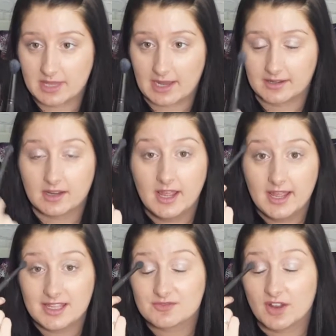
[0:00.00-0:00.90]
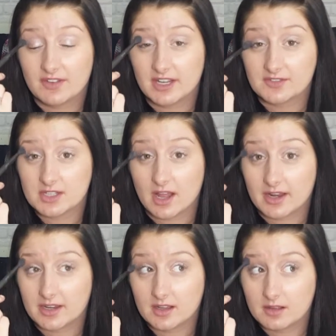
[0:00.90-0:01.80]
then it's fluffy enough to
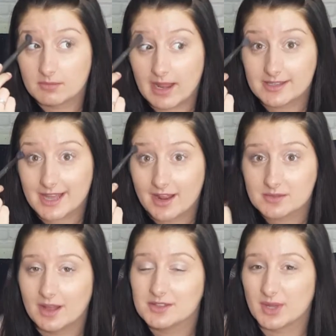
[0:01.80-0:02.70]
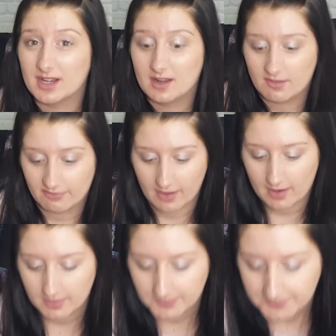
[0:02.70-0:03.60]
like blend out as well, so I love
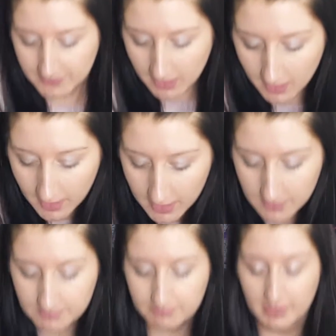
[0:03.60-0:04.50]
that.